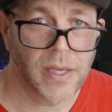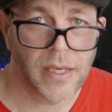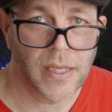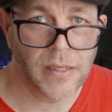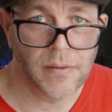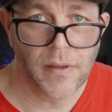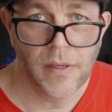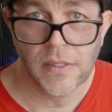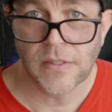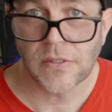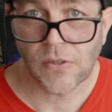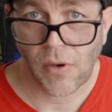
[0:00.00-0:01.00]
getting
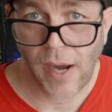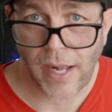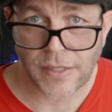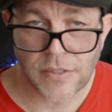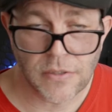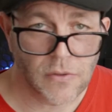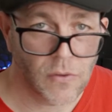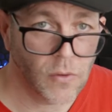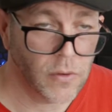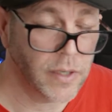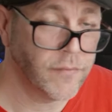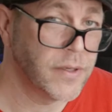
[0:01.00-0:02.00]
scratched
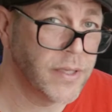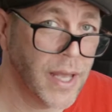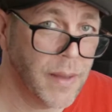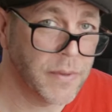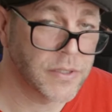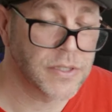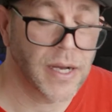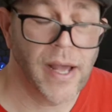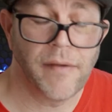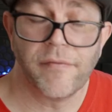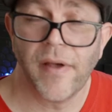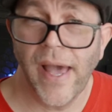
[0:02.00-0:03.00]
or even damaged.
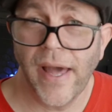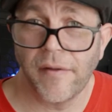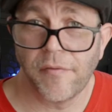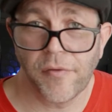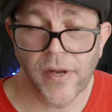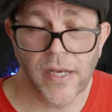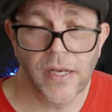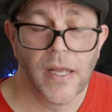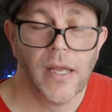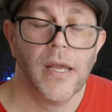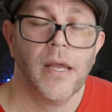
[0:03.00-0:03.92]
I've had a friend